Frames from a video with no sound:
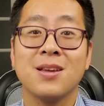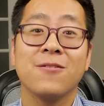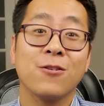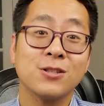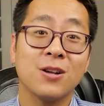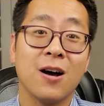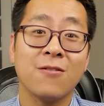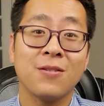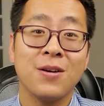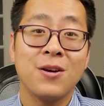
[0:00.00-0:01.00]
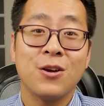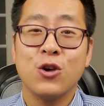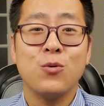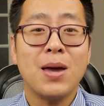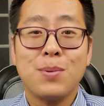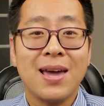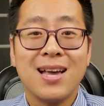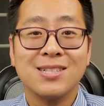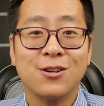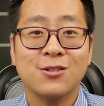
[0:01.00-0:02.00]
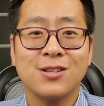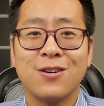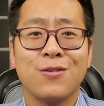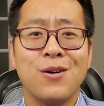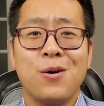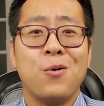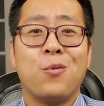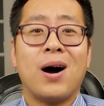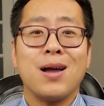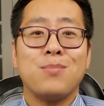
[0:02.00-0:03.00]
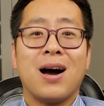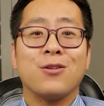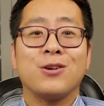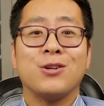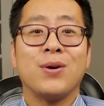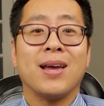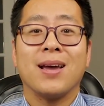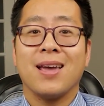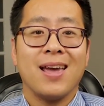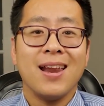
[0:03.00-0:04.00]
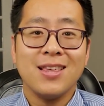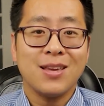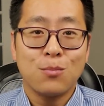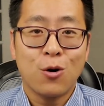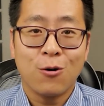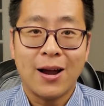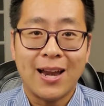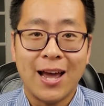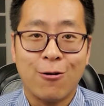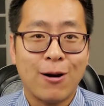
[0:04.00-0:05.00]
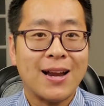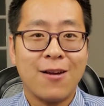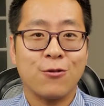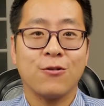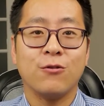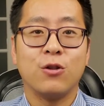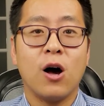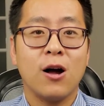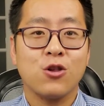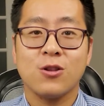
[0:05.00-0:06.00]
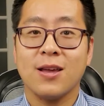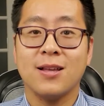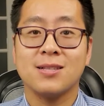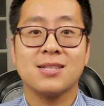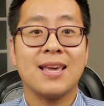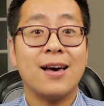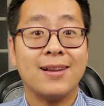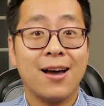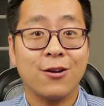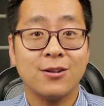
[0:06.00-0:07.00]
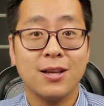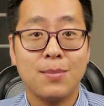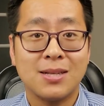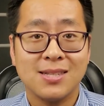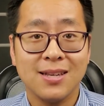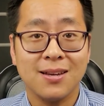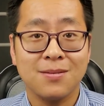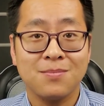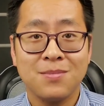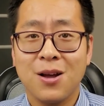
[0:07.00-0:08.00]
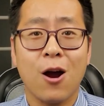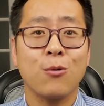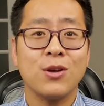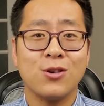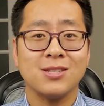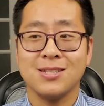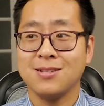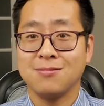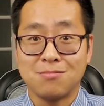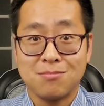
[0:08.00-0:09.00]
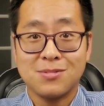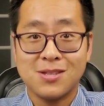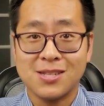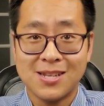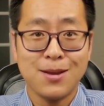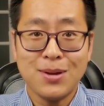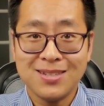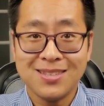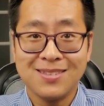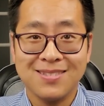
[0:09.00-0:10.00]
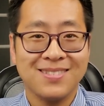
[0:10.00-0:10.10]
First off, you may be asking yourself, why bother doing anything more right now, right after you've launched and scaled out your DMSC? Aren't we just in sustainment?